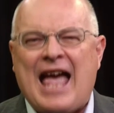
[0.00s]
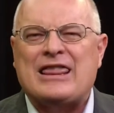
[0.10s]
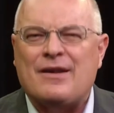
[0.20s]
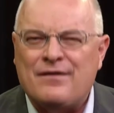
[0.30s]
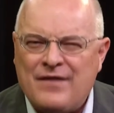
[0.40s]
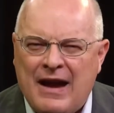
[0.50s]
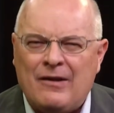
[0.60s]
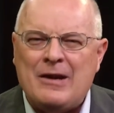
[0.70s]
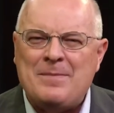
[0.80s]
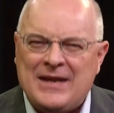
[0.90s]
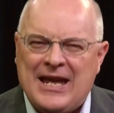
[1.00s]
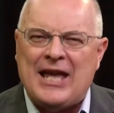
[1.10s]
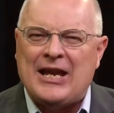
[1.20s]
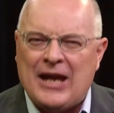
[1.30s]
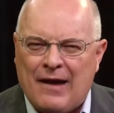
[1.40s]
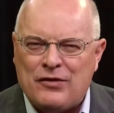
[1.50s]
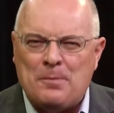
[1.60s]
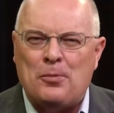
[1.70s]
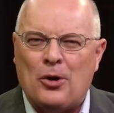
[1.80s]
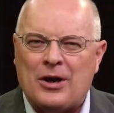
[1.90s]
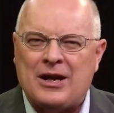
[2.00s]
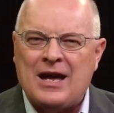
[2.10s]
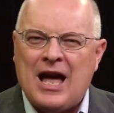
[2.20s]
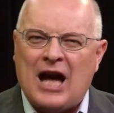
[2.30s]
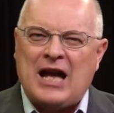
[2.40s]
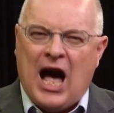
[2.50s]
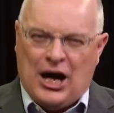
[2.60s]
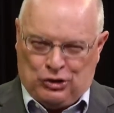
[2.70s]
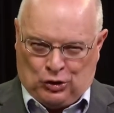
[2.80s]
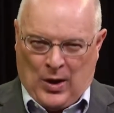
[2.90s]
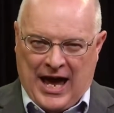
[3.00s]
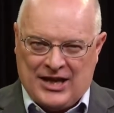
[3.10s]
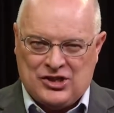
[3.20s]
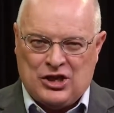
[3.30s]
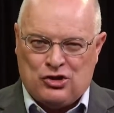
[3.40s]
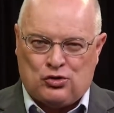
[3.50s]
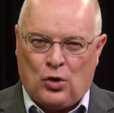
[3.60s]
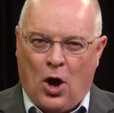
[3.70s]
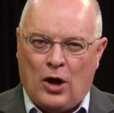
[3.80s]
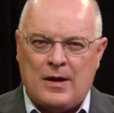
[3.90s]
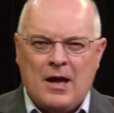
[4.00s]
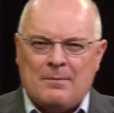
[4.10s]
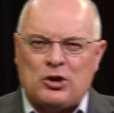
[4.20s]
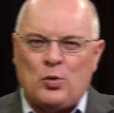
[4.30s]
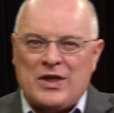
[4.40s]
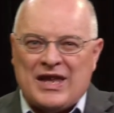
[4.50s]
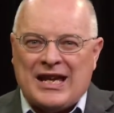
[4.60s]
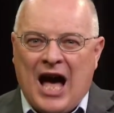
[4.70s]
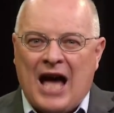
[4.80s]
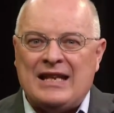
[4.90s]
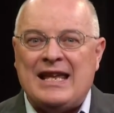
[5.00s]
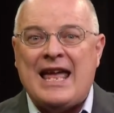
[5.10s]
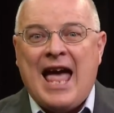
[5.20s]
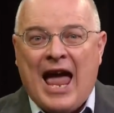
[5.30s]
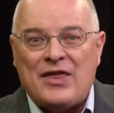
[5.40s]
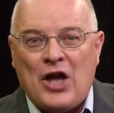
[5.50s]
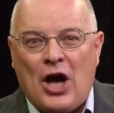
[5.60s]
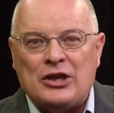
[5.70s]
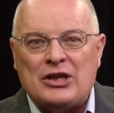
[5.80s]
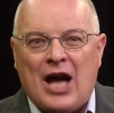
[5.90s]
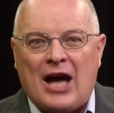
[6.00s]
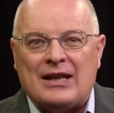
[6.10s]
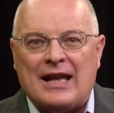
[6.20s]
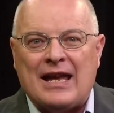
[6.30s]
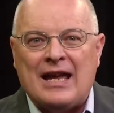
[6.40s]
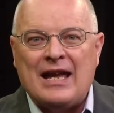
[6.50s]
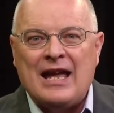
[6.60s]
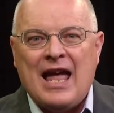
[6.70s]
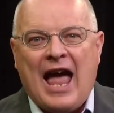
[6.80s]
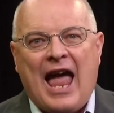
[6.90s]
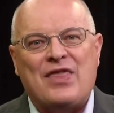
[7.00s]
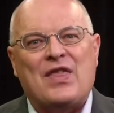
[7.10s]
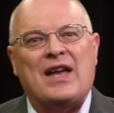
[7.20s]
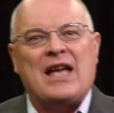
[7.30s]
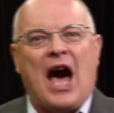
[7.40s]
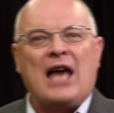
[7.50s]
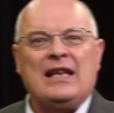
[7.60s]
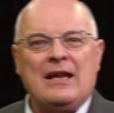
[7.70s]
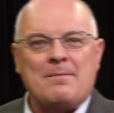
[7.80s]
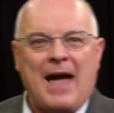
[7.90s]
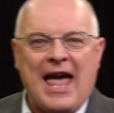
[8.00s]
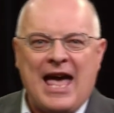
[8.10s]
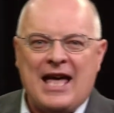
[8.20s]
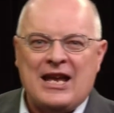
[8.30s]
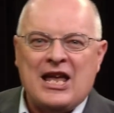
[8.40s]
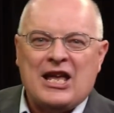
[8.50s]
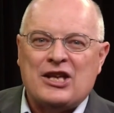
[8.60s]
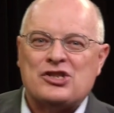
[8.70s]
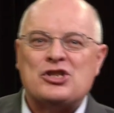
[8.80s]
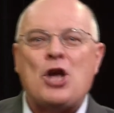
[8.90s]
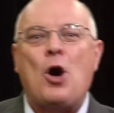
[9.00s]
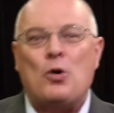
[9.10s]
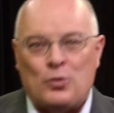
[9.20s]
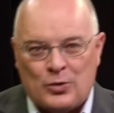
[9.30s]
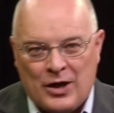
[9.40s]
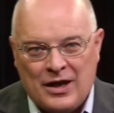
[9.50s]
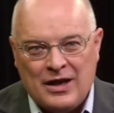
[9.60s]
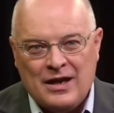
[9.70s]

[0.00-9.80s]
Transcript: At the very beginning of the book, a contrast is drawn between the godly and the ungodly. And the godly man is known